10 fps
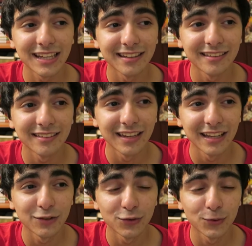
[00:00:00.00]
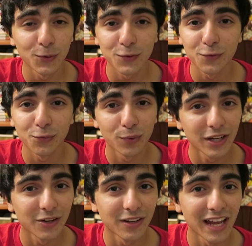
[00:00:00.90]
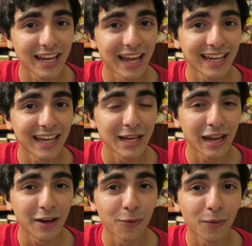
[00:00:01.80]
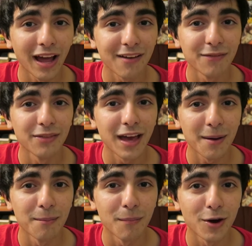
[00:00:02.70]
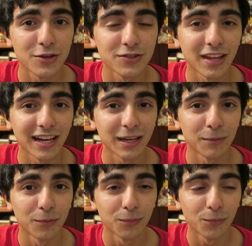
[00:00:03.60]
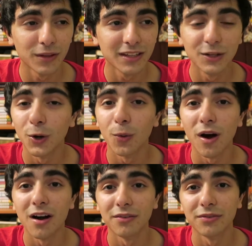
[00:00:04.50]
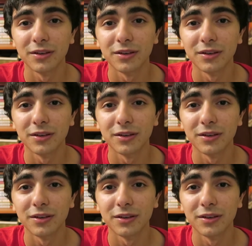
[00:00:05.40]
it's sort of weird, and I don't have that much that I can really go off